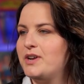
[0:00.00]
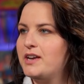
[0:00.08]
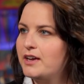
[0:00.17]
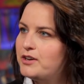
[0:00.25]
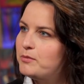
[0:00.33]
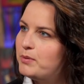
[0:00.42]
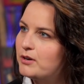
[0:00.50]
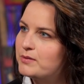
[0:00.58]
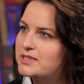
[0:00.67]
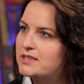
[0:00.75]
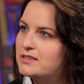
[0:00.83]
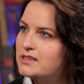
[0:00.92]
reading a new book
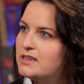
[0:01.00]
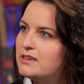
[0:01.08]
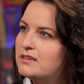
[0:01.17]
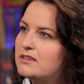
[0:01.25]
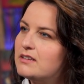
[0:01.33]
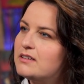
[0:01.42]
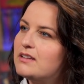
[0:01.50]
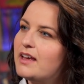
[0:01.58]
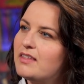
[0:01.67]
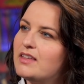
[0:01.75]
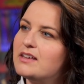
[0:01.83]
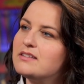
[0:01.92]
recently,
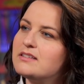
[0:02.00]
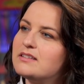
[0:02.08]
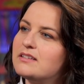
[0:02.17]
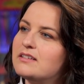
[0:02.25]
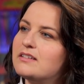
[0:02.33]
like this.